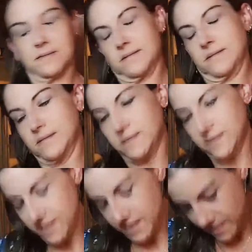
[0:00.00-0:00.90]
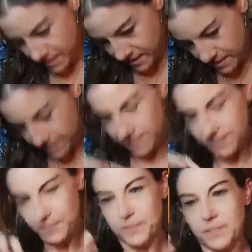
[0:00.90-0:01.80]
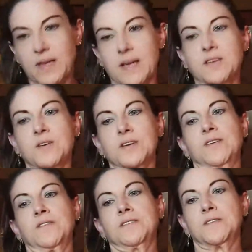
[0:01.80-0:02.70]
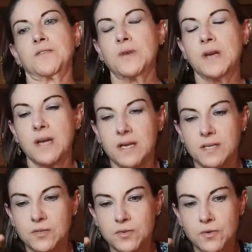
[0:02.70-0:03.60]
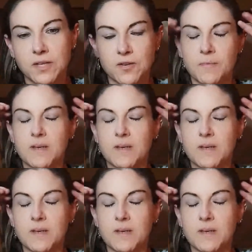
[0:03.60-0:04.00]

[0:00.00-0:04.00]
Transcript: You can also do a little bit of the